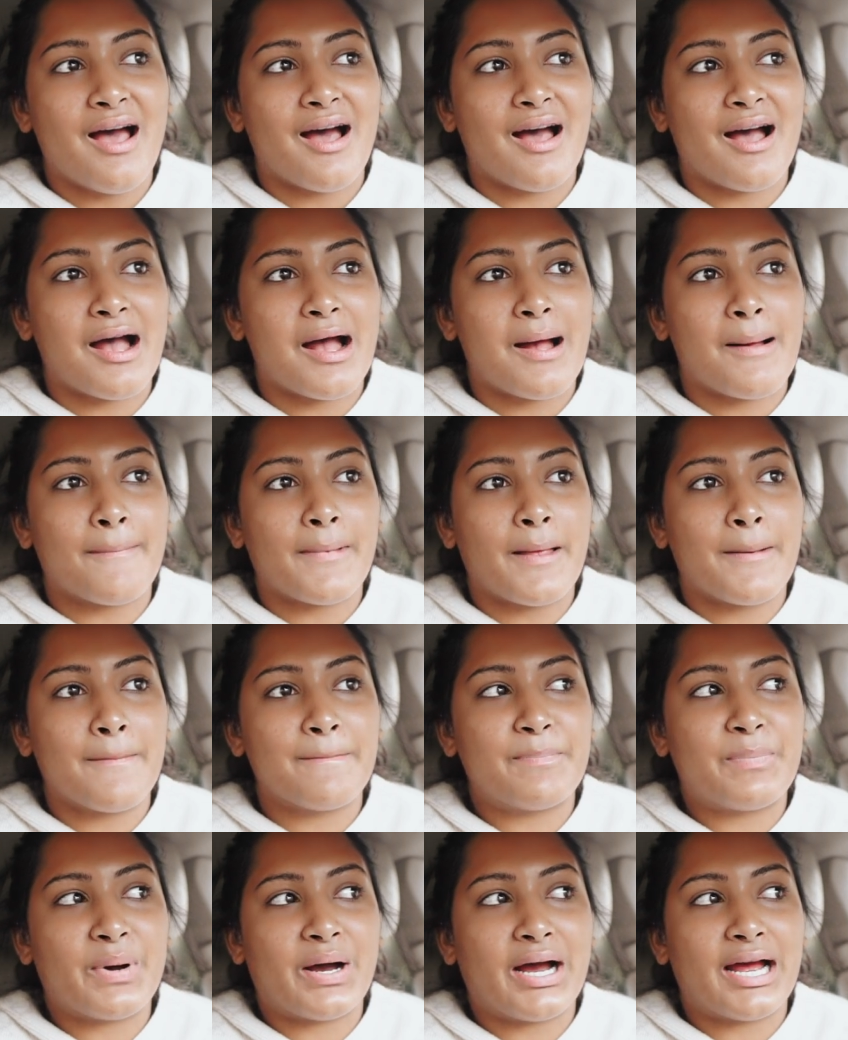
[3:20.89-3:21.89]

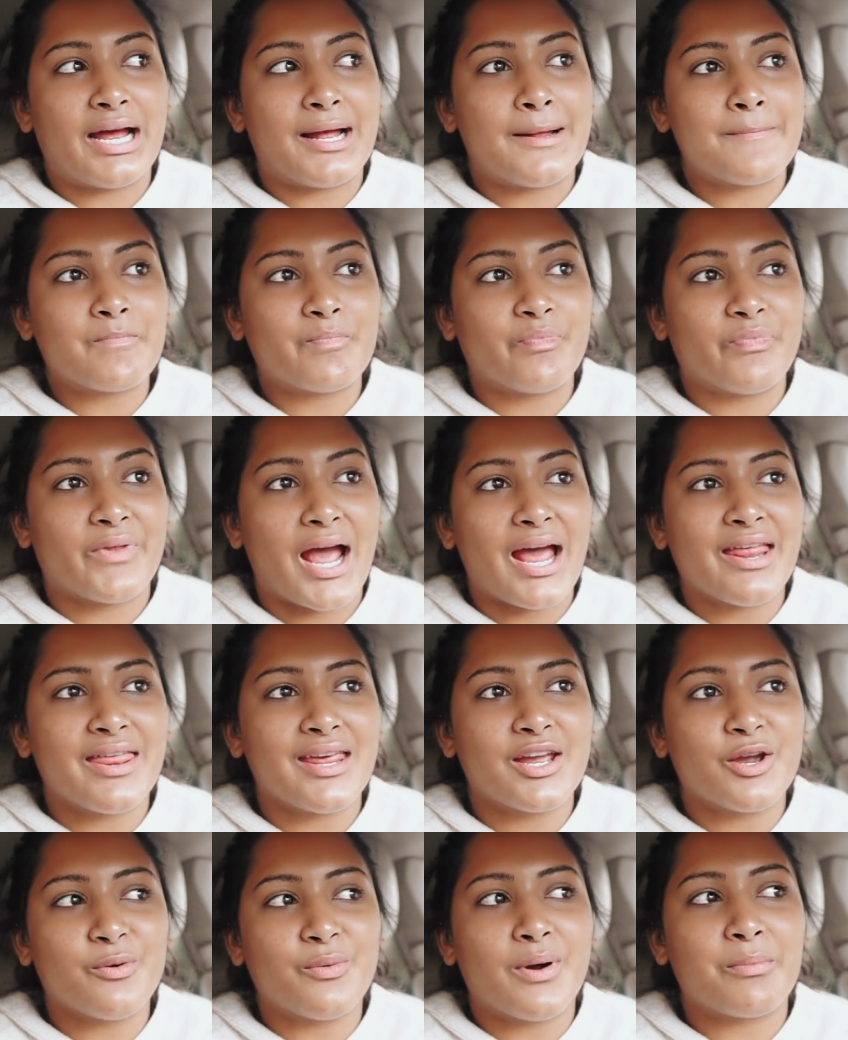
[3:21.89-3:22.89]
But I
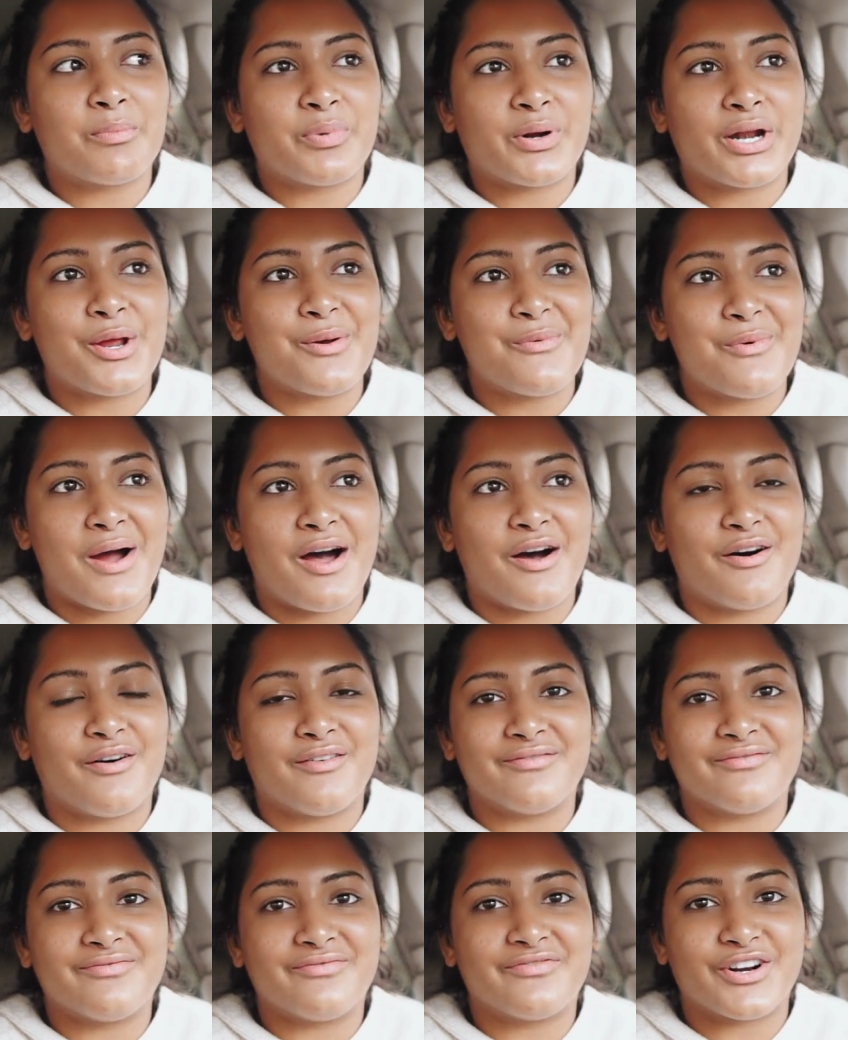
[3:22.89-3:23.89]
think it went pretty well